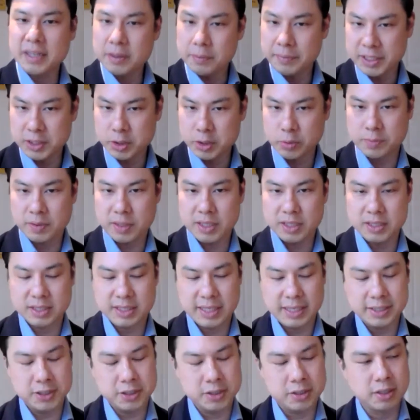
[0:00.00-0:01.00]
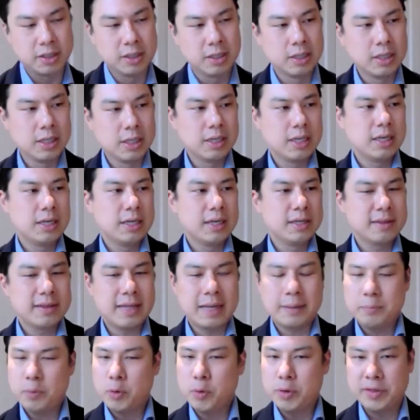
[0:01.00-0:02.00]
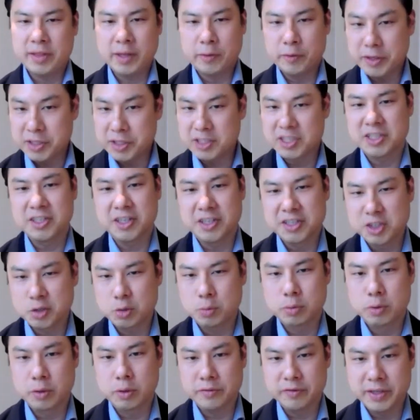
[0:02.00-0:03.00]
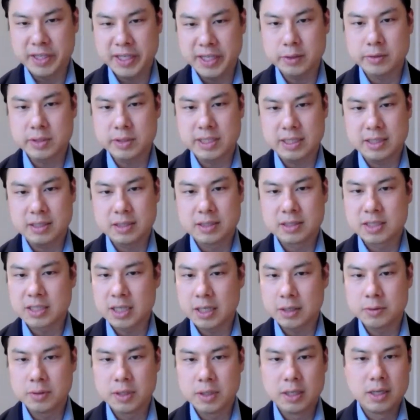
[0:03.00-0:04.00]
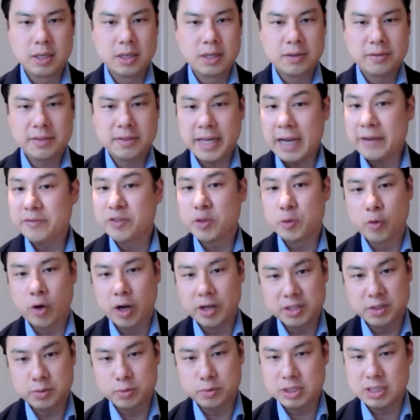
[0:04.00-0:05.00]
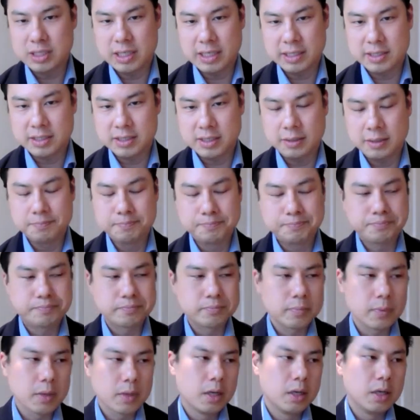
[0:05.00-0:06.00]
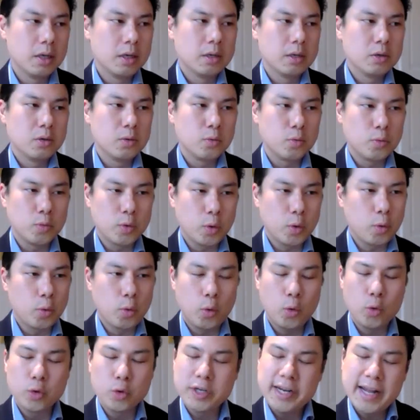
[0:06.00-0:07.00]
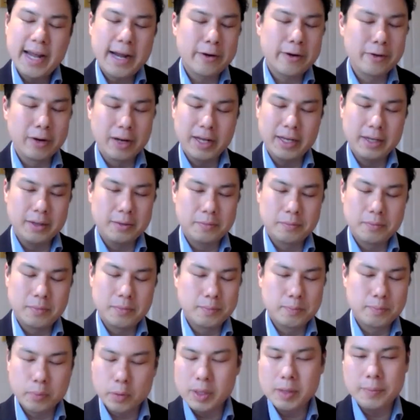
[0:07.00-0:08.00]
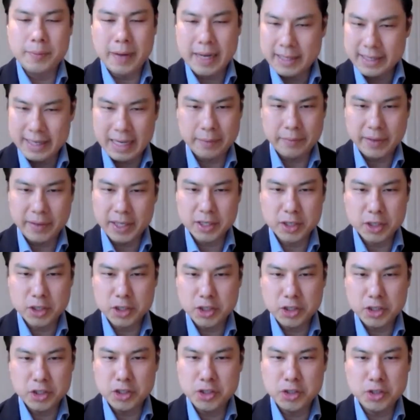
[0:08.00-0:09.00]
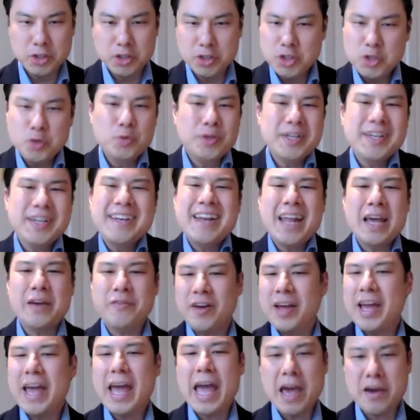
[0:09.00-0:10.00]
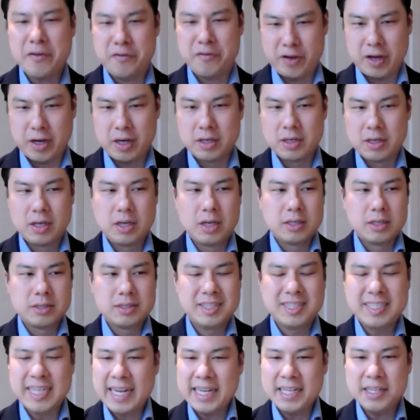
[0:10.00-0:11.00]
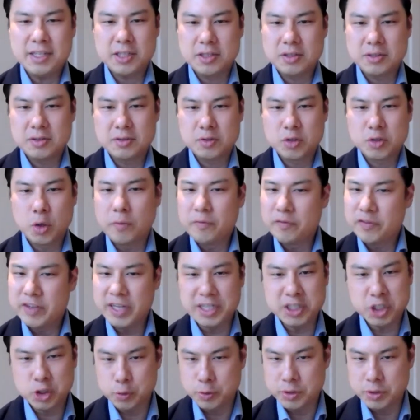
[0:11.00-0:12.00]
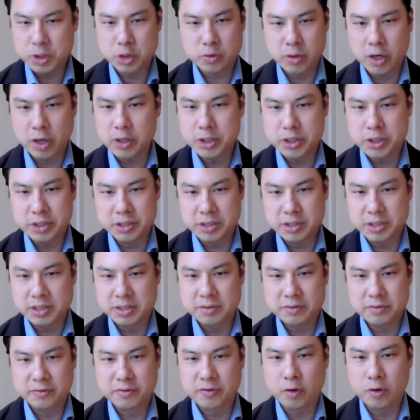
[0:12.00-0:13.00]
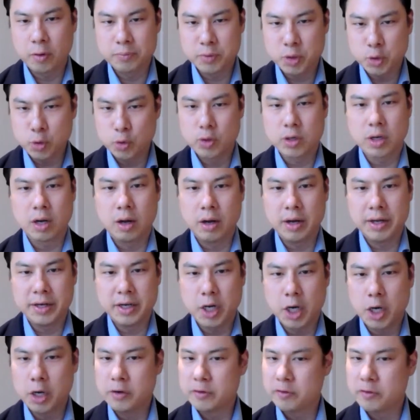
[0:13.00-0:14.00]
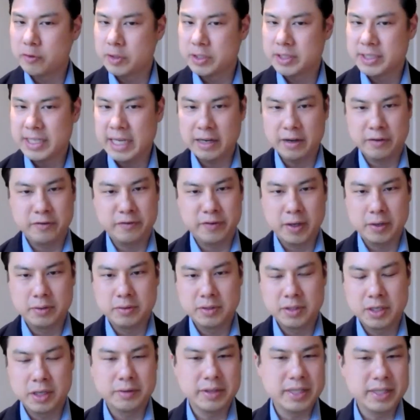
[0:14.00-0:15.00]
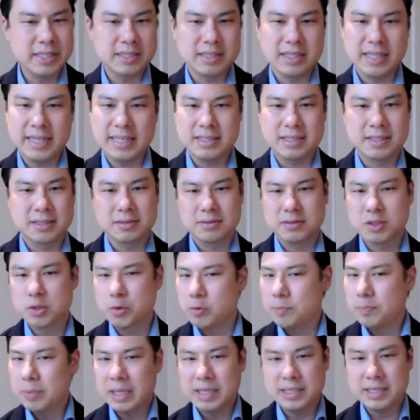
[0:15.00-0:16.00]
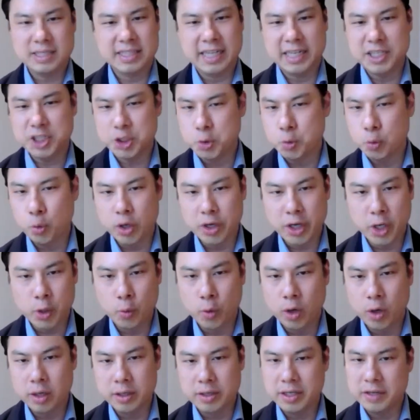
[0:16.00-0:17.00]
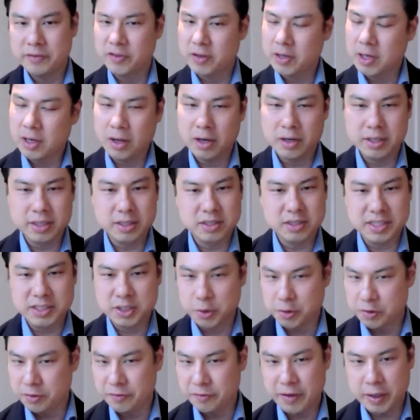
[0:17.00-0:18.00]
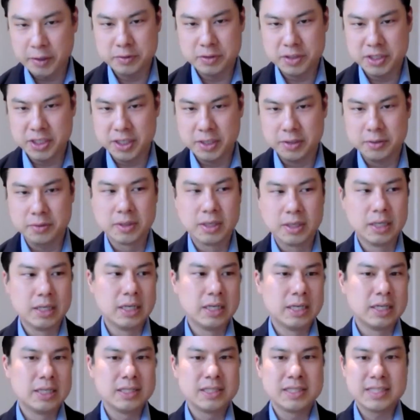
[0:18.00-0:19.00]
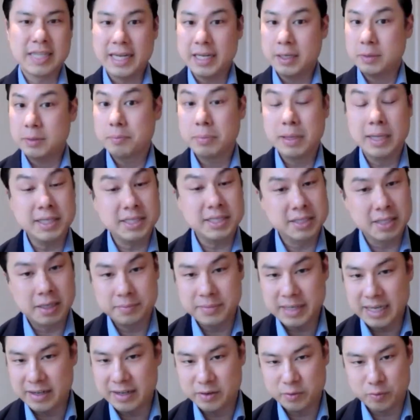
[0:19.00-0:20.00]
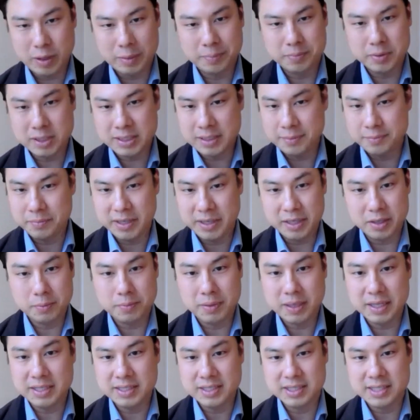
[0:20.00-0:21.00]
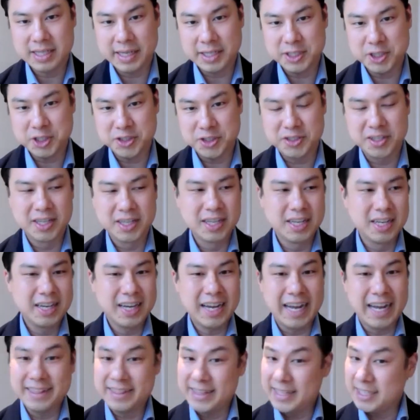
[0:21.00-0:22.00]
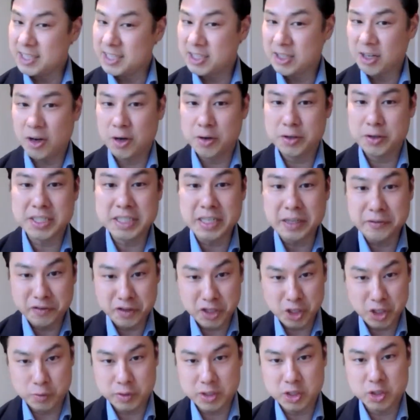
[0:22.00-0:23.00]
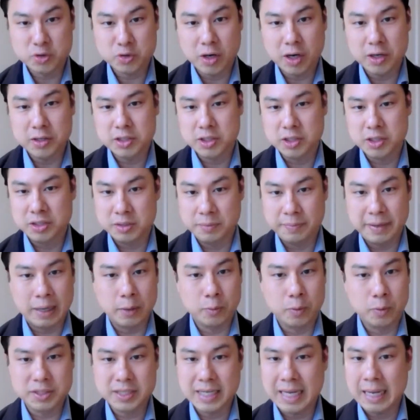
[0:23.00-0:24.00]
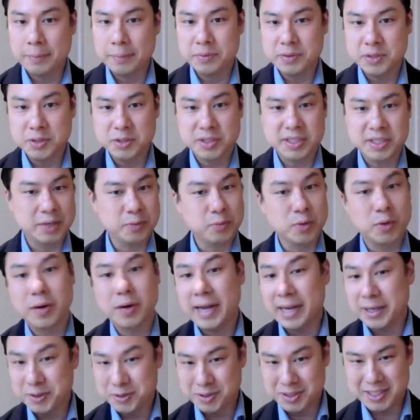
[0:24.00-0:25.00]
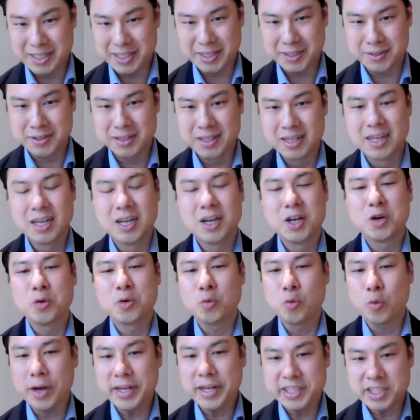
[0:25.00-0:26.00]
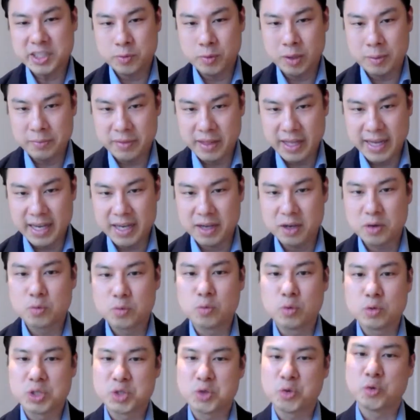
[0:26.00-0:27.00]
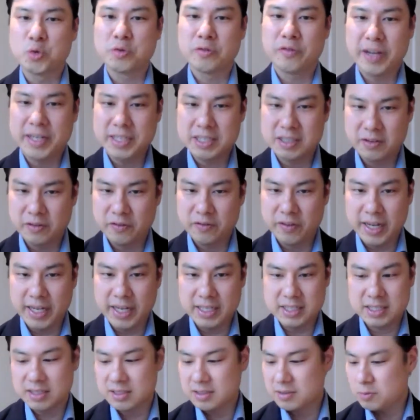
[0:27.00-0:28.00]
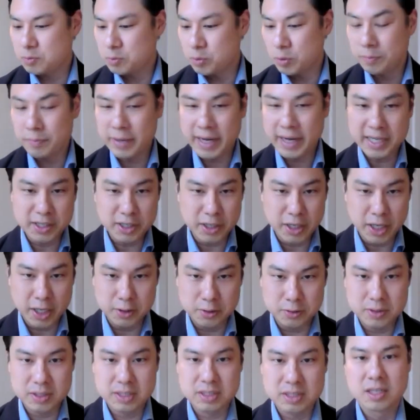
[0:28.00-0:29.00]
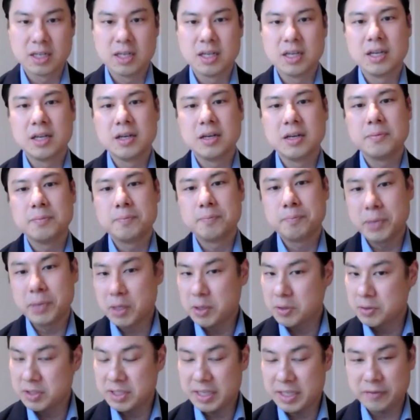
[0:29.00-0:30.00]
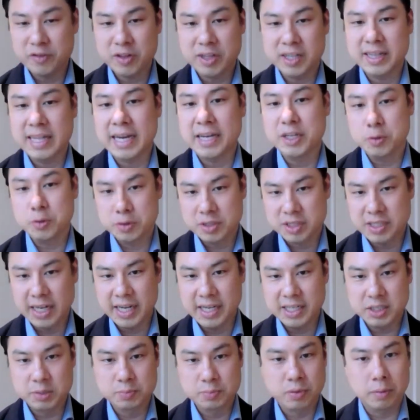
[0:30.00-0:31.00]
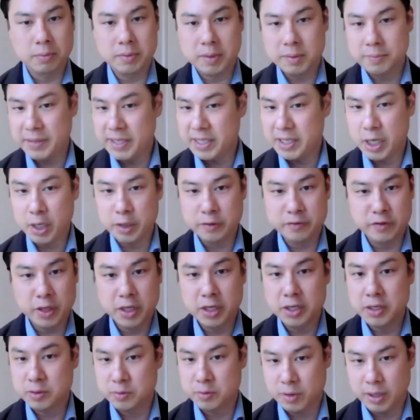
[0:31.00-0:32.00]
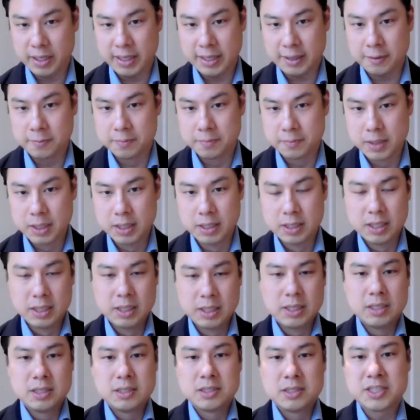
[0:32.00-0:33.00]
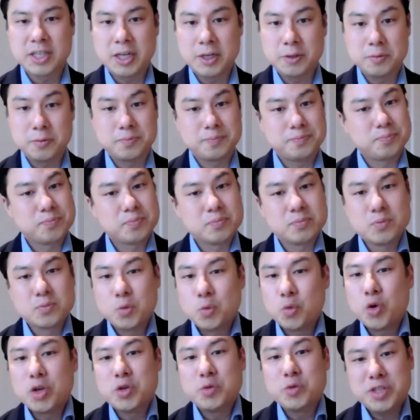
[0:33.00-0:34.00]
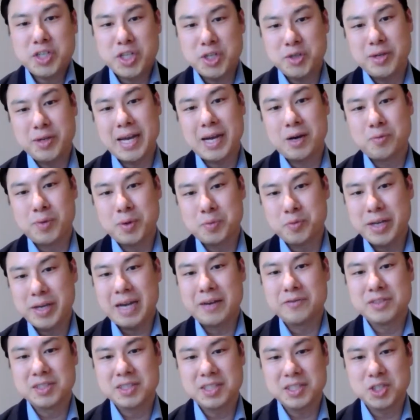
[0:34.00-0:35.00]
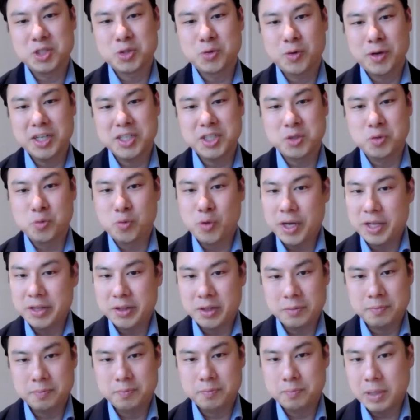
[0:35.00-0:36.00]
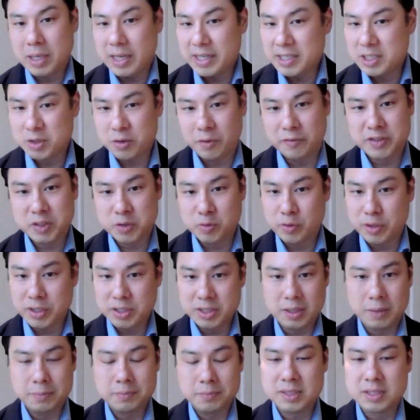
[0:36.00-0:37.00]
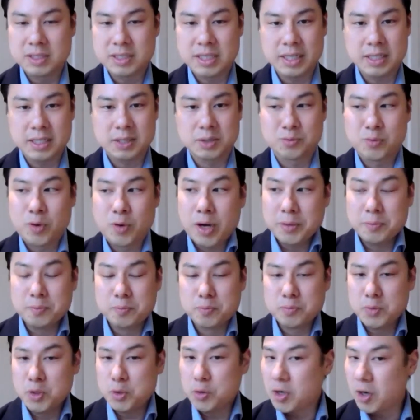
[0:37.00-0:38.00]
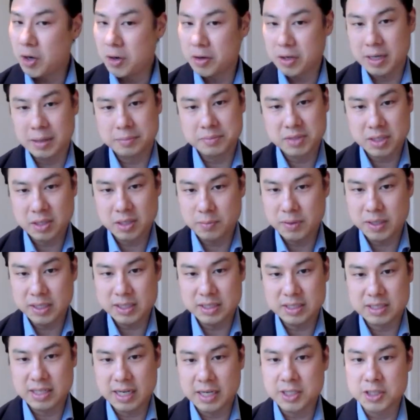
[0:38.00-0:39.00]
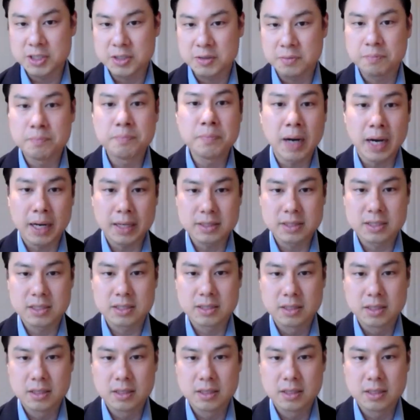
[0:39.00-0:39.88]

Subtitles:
them into a police station. At that point, they're innocent until proven guilty. So they have the right to a solicitor. Ordinarily, pre-pandemic, you would never ever take confidential instructions from your client over a telephone. You know, it's sort of police station 101. If a client is on the phone to you saying, please come down and represent me at the police station, and they start giving you instructions about what's happened, you say, well, hang on a second, wait till I'm there, we'll talk face to face, we'll make notes, because everything that you're saying is probably being overheard right now. So what do we do now when we have a situation where the police officer rings up and says, right, you can't come to the police station, but